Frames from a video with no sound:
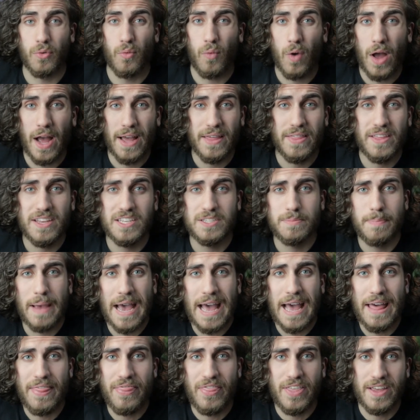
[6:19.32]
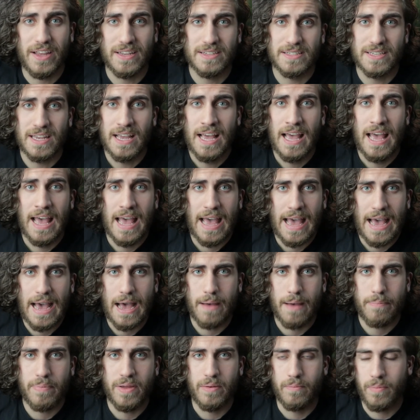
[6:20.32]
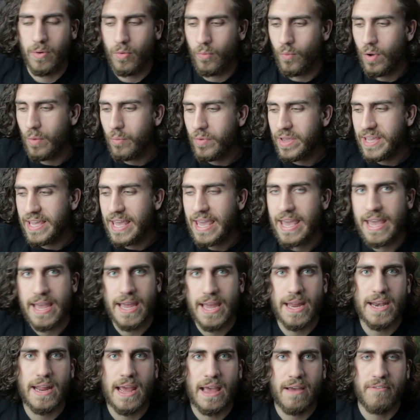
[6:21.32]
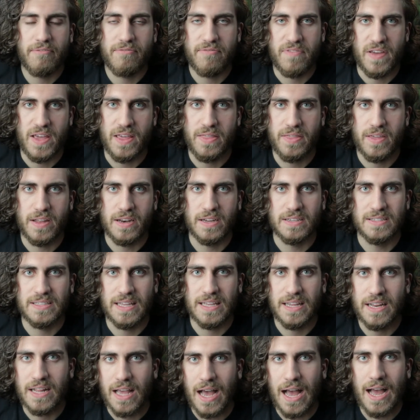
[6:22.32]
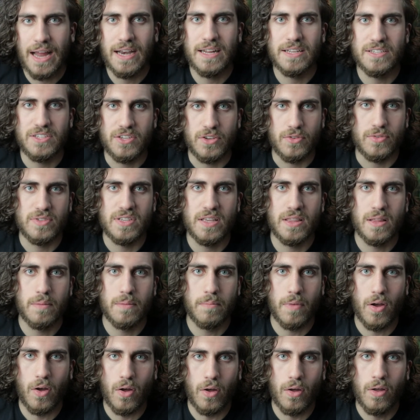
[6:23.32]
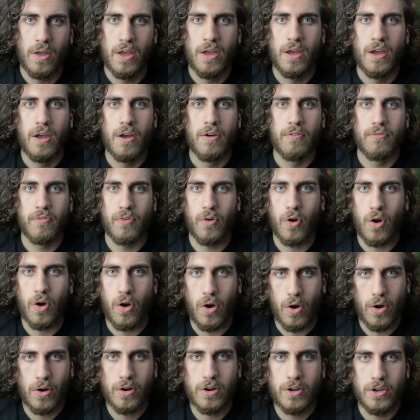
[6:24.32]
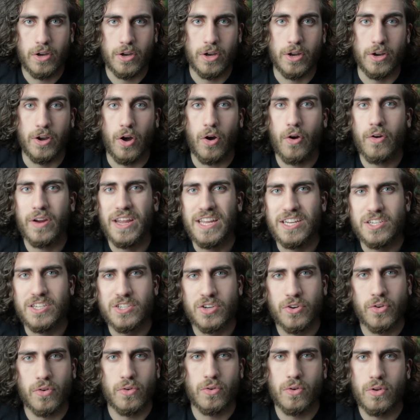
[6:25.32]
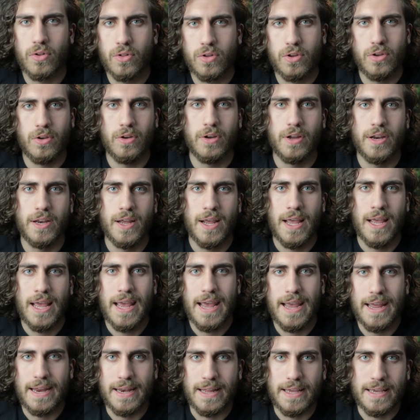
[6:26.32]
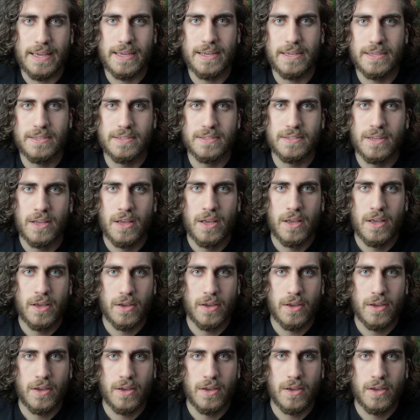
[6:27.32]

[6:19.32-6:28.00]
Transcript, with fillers: or why these bad things happen, but what we can have faith in is that God is using them all for our good, our eternal good, and His